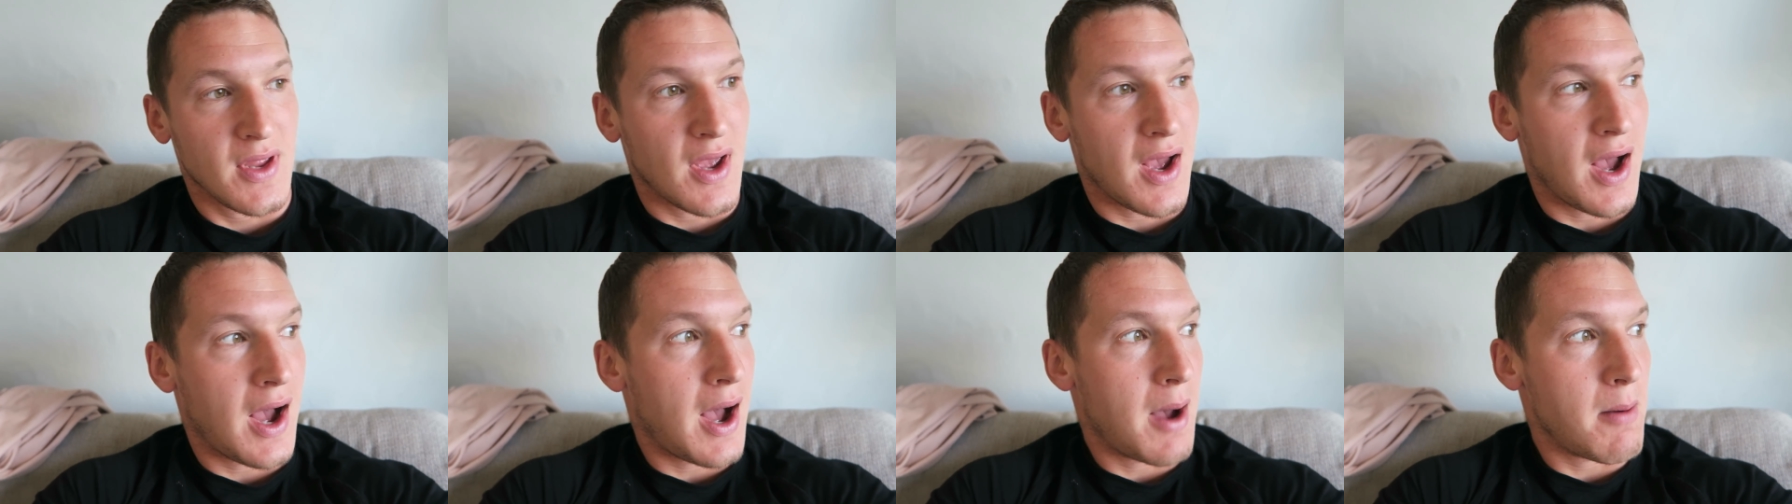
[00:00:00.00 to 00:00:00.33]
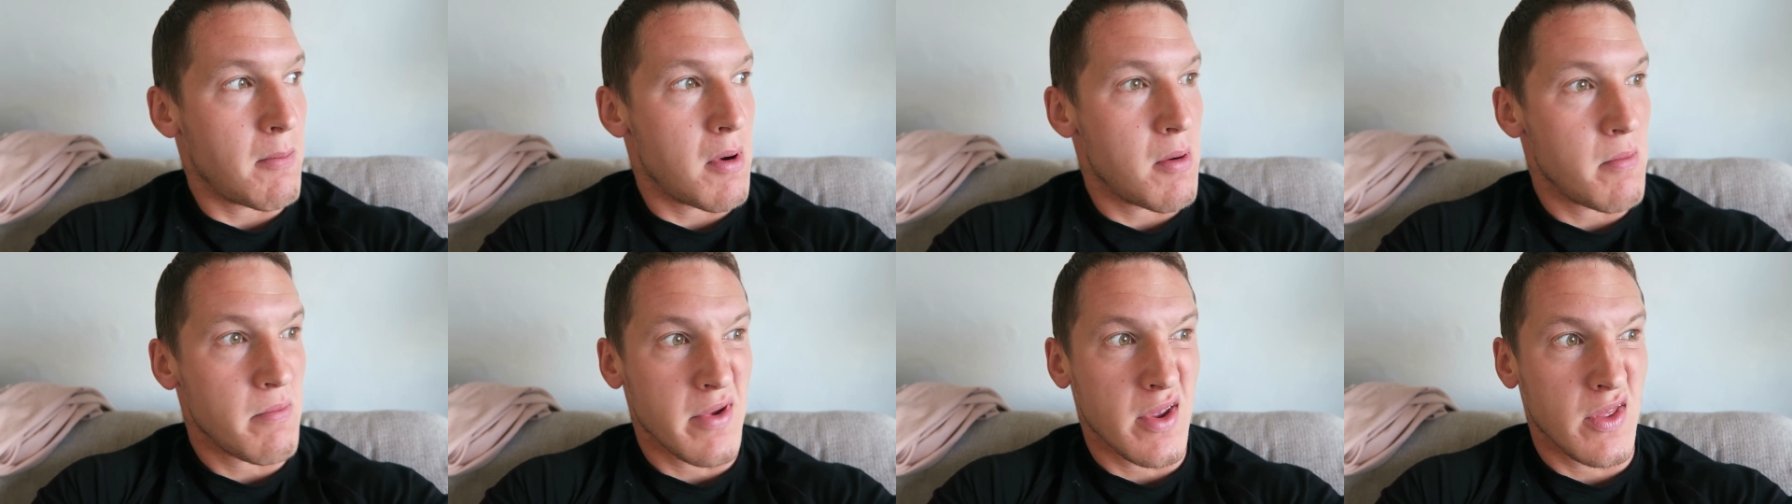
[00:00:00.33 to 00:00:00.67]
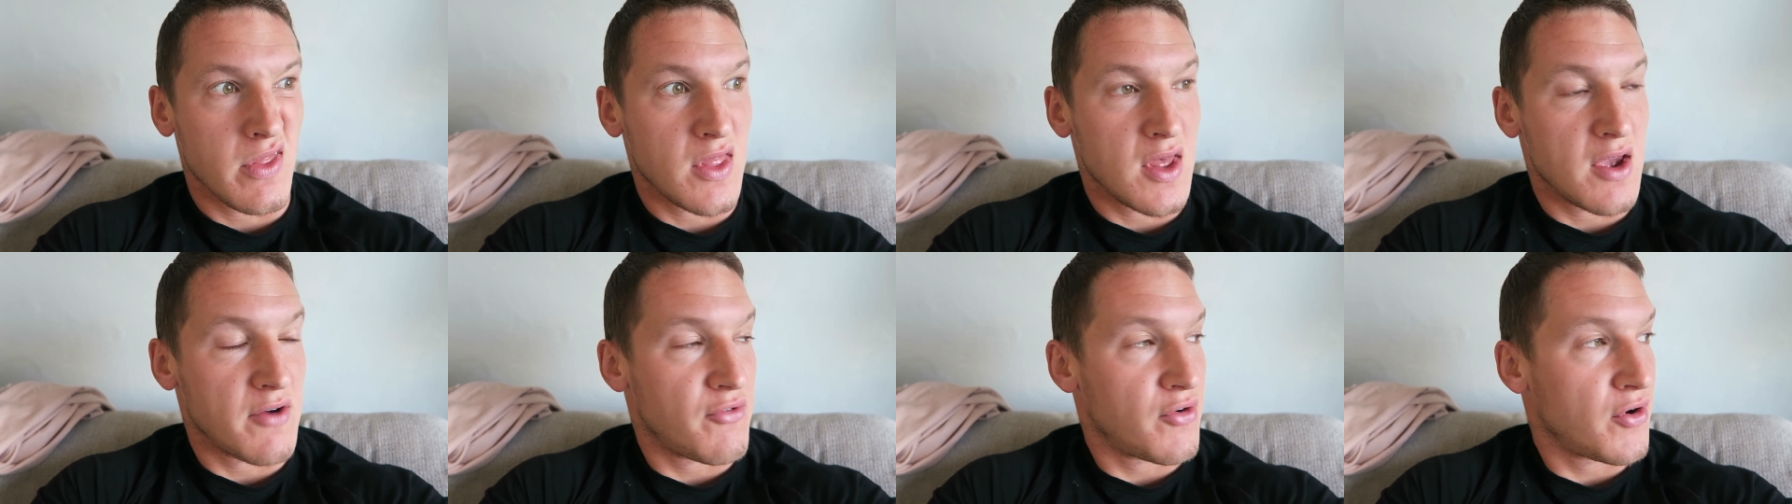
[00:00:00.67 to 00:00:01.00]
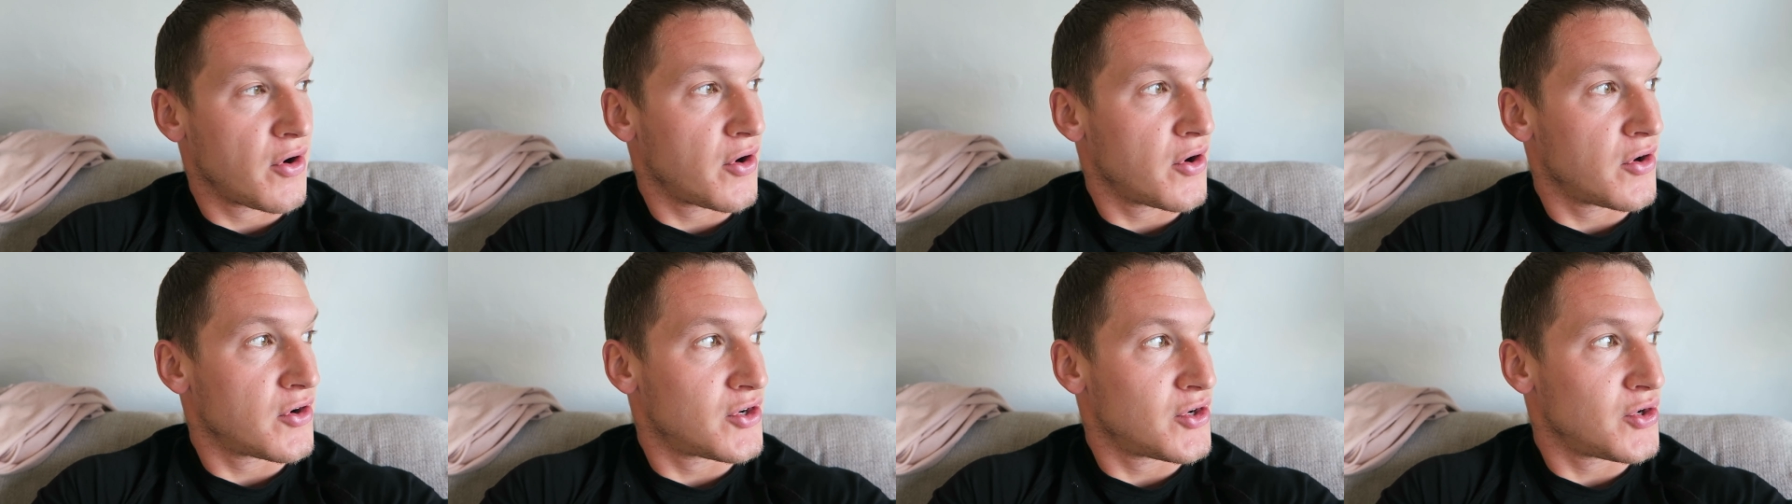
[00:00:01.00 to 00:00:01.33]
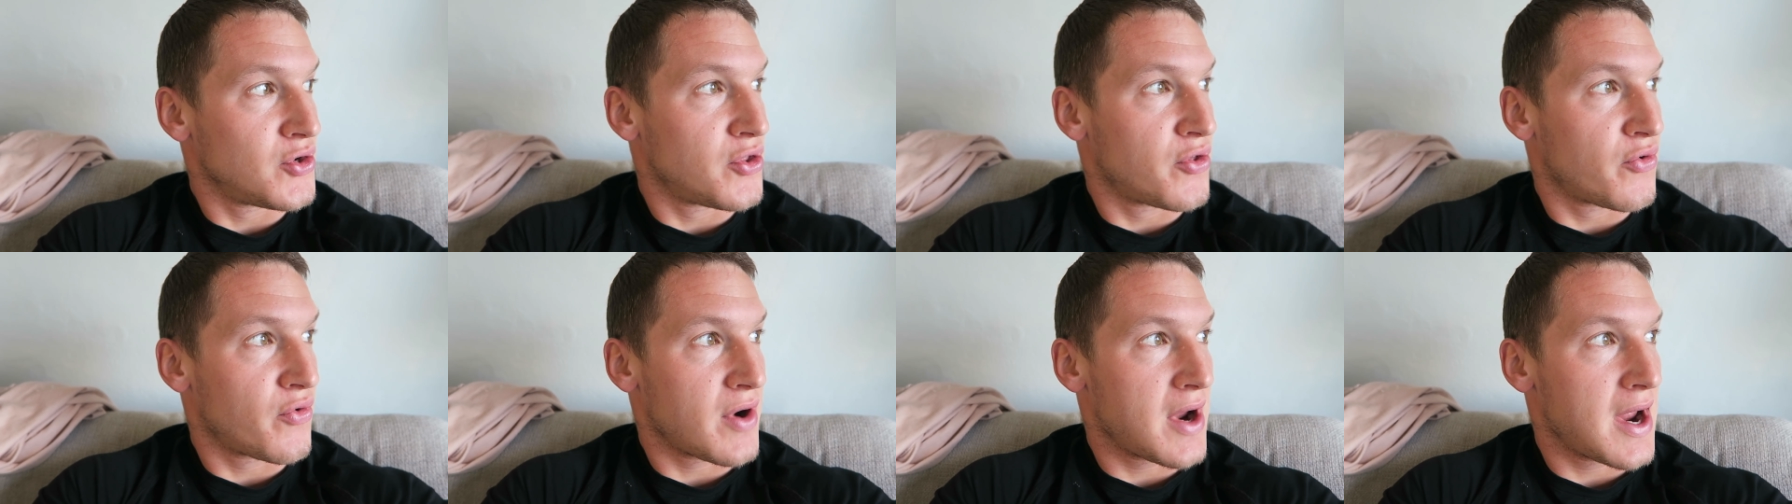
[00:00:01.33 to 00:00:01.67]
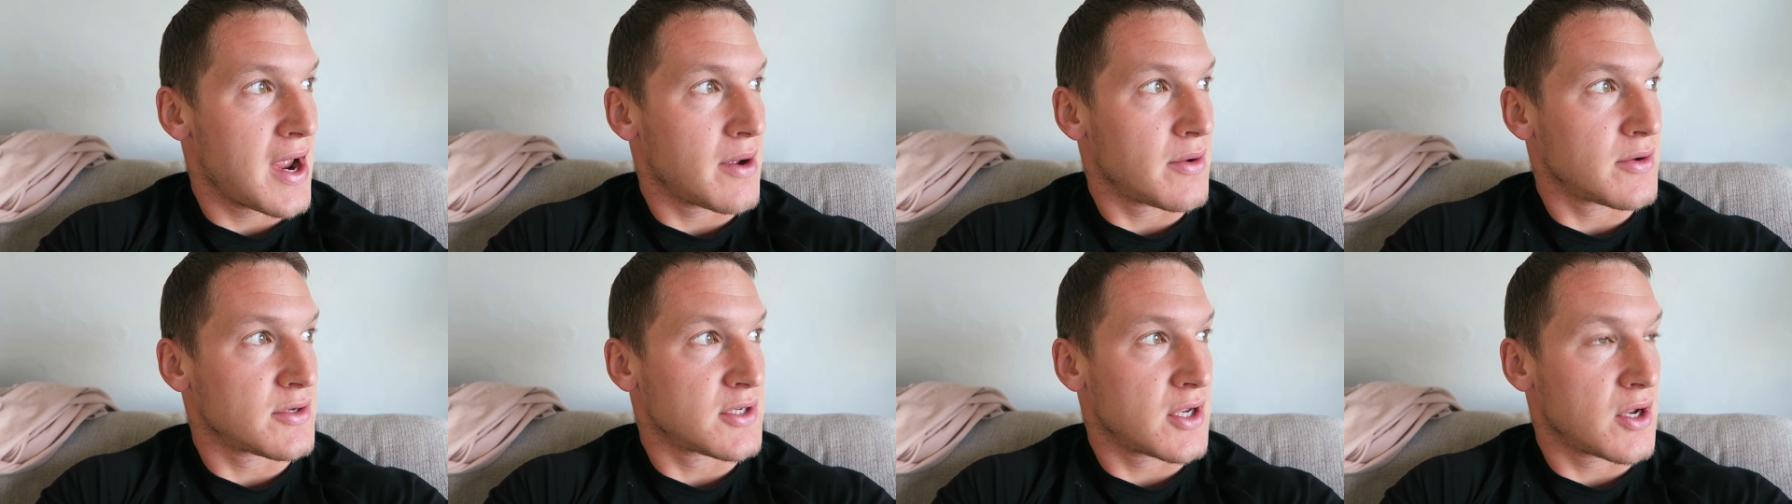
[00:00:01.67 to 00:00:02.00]
um, and be in there for a good two, three
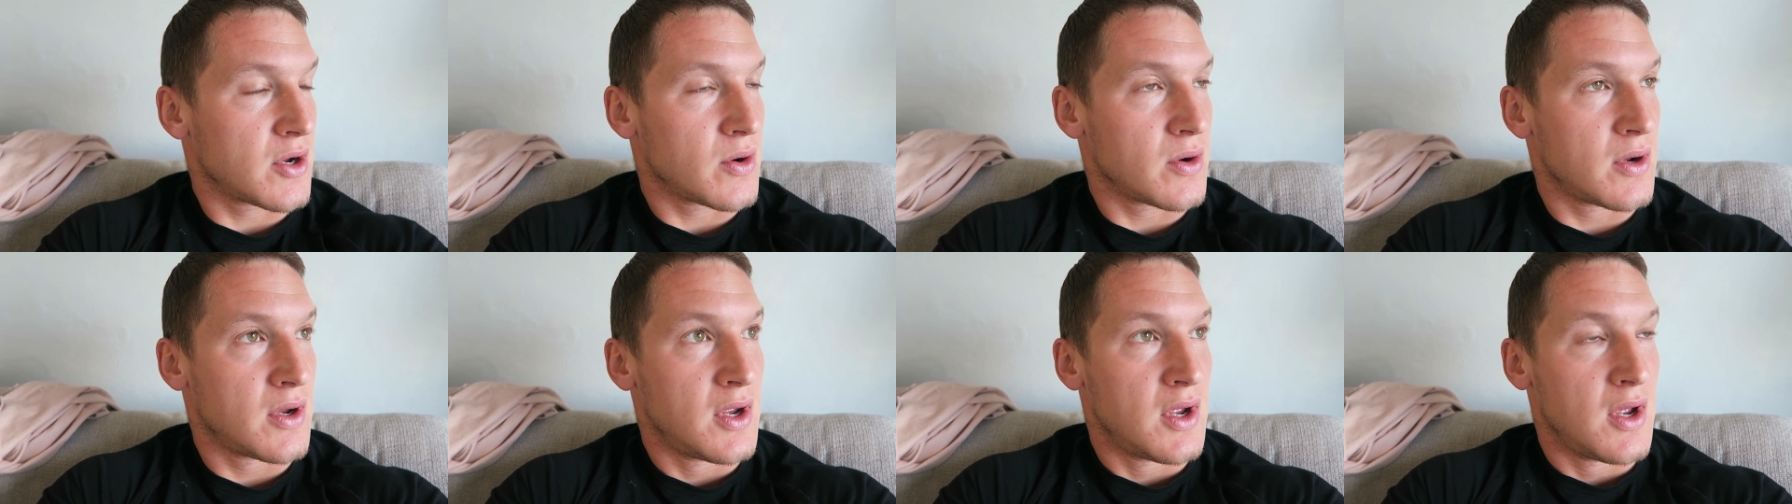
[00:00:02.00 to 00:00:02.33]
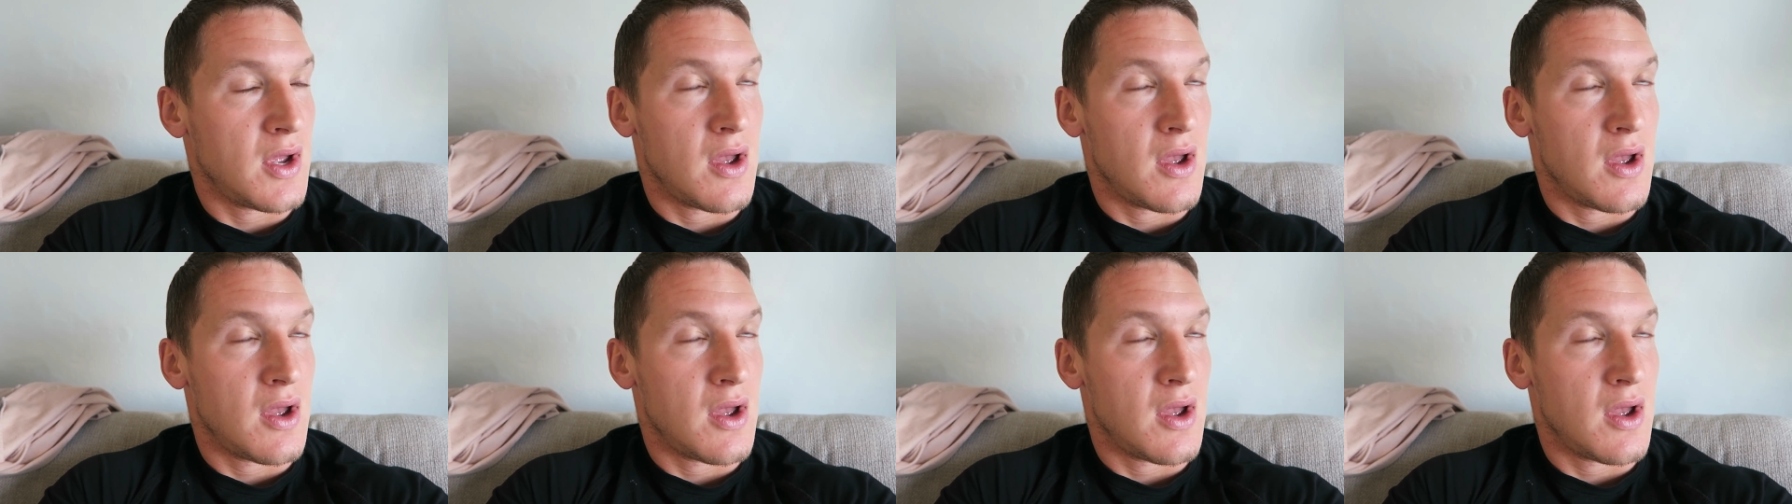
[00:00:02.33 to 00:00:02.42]
hours, so